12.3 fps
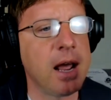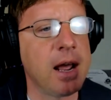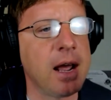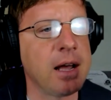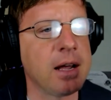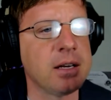
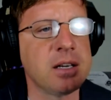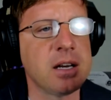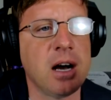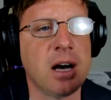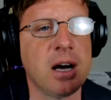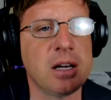And
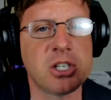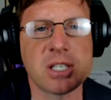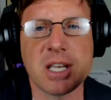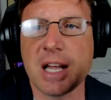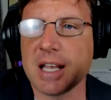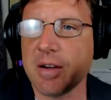uh,
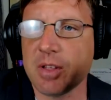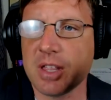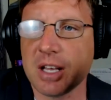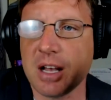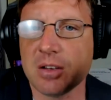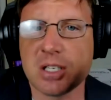just like
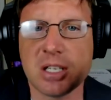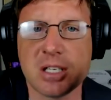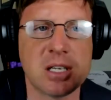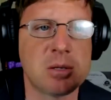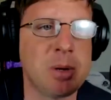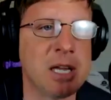everything else,
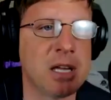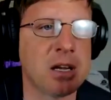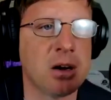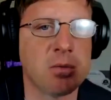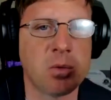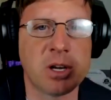this is
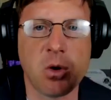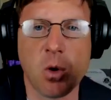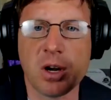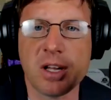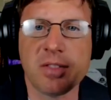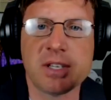being
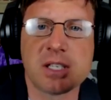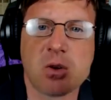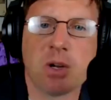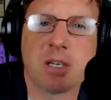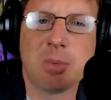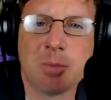recorded. This is
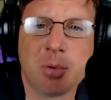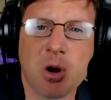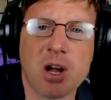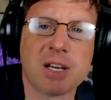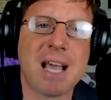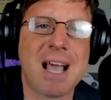going to be
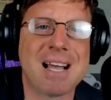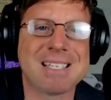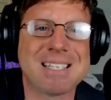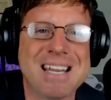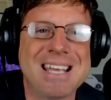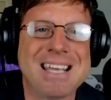
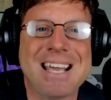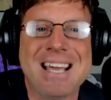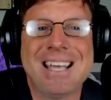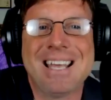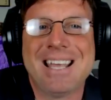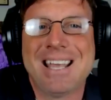
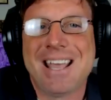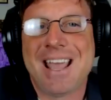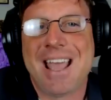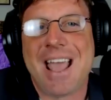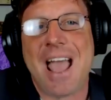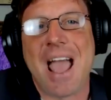broadcasting
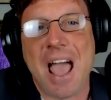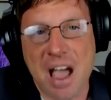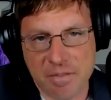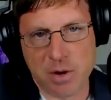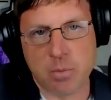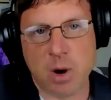
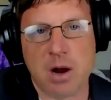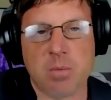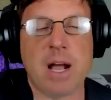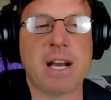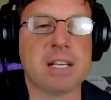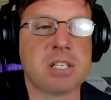everywhere,
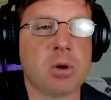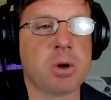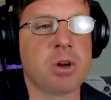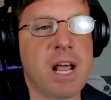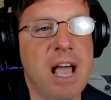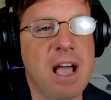right? And so
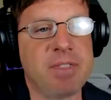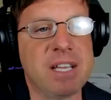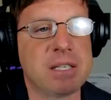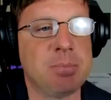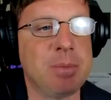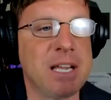we're going to have
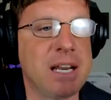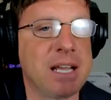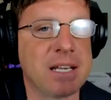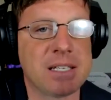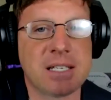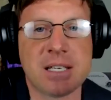these
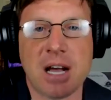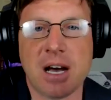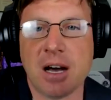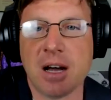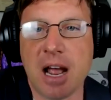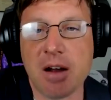meetings
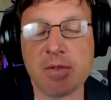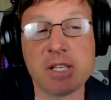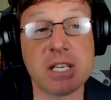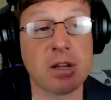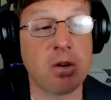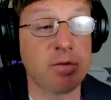uh, every
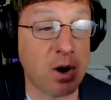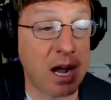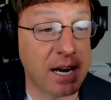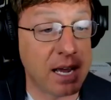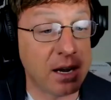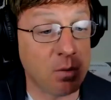single
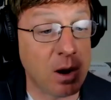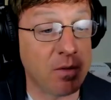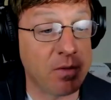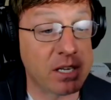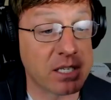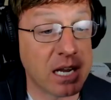Friday
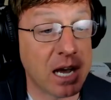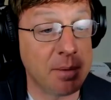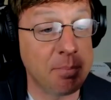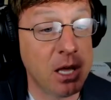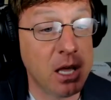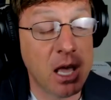around this
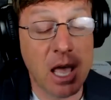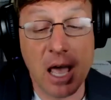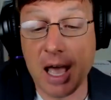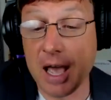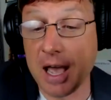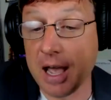time,
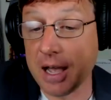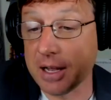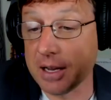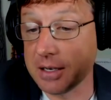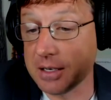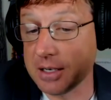
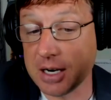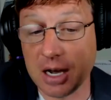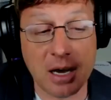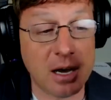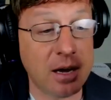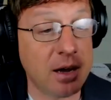and
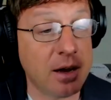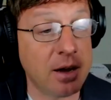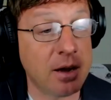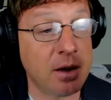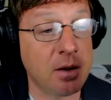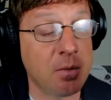
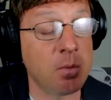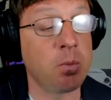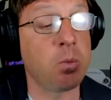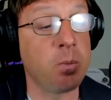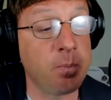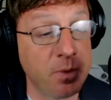uh,
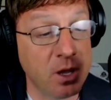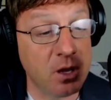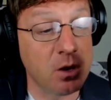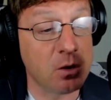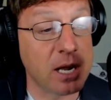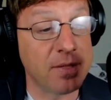
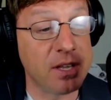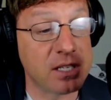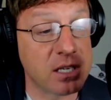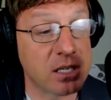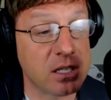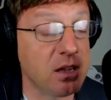you know, and
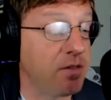this is